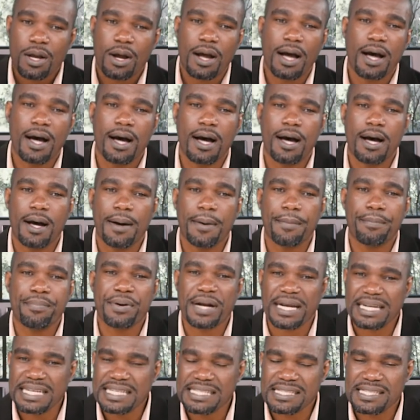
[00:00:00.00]
uh,
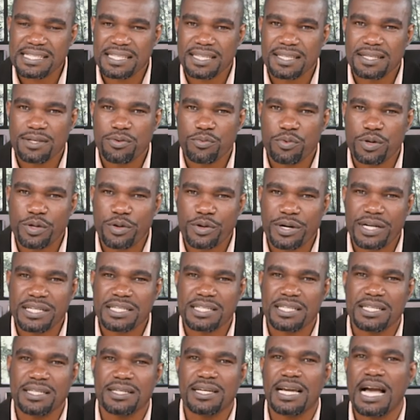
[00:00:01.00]
pregnancy. We
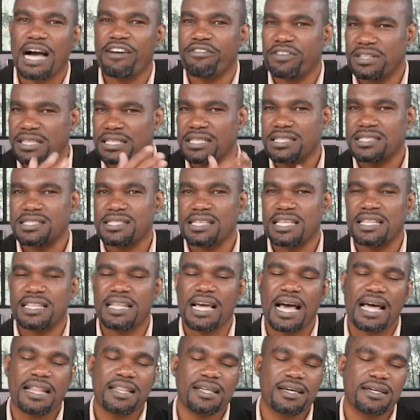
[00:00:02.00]
already covered this in
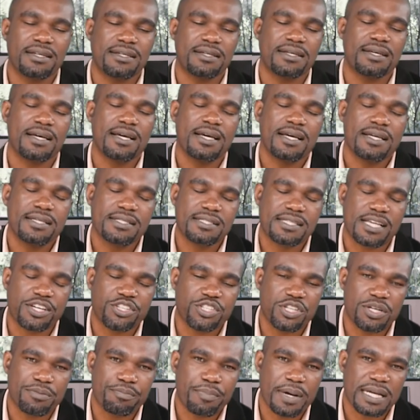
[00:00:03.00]
the other
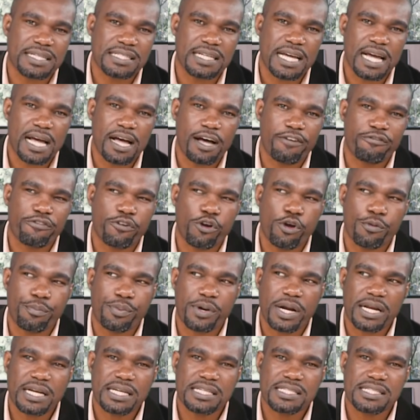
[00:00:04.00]
section. But uh, for your
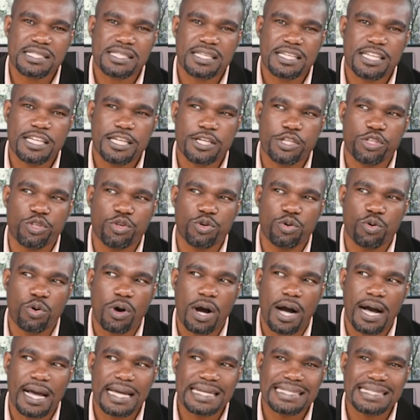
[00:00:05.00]
pregnancy, you are